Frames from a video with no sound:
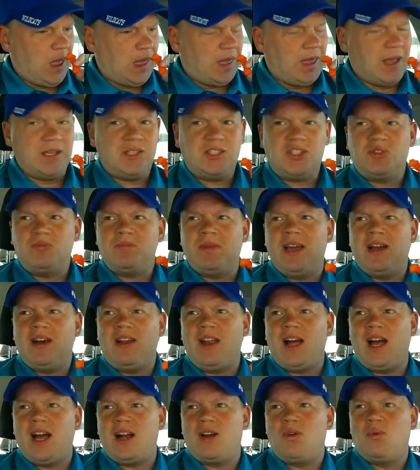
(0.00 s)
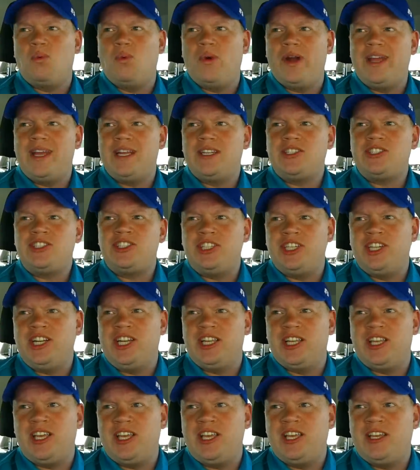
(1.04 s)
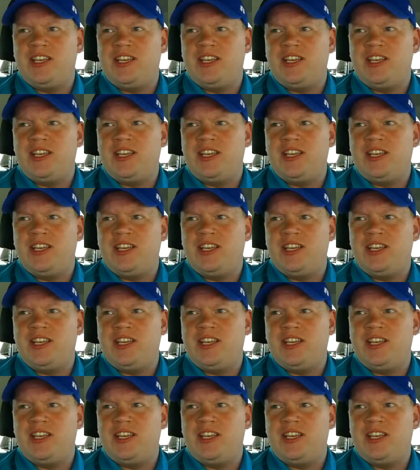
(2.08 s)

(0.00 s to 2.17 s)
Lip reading: They smell like wet chili.